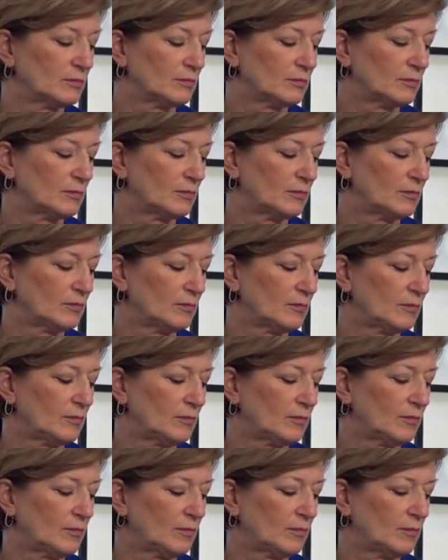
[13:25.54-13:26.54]

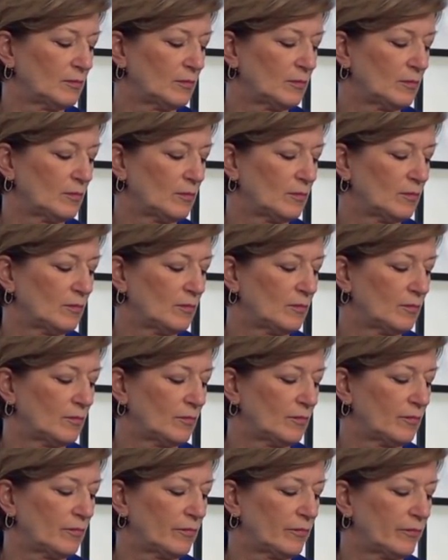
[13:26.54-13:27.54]

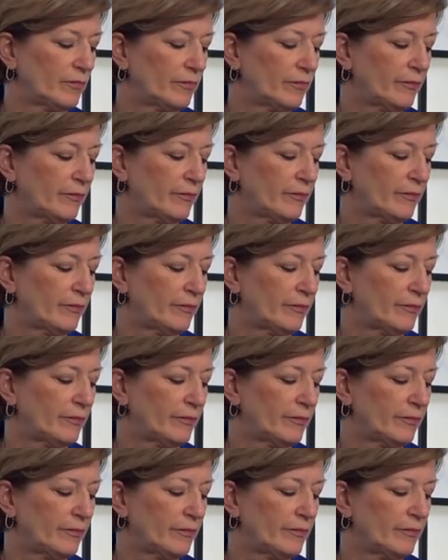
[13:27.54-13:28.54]

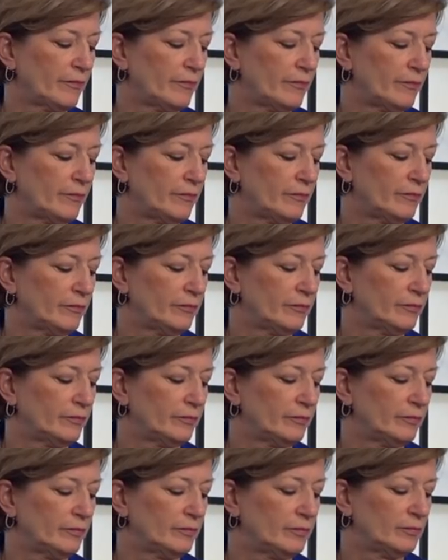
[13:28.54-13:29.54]

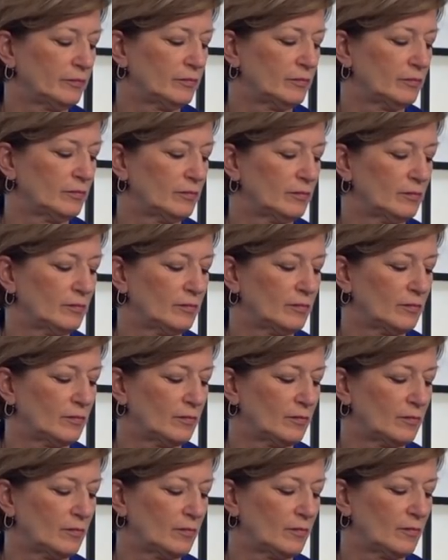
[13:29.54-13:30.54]

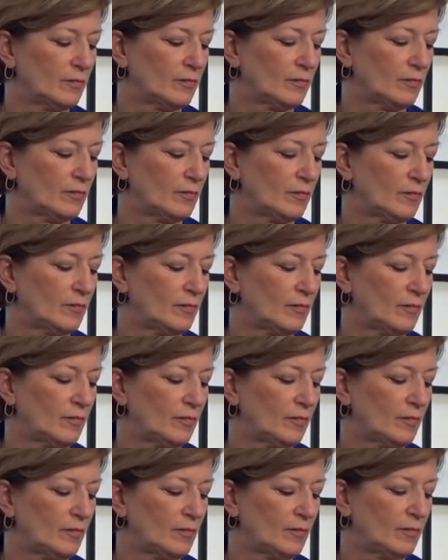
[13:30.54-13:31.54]

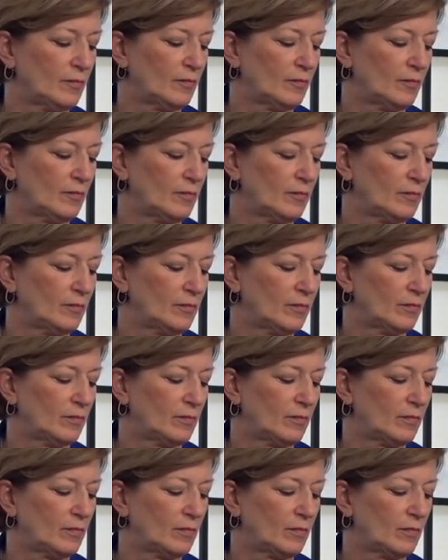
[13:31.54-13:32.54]

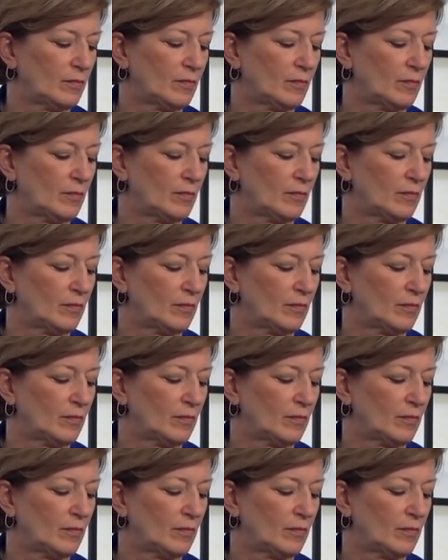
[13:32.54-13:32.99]
(silent)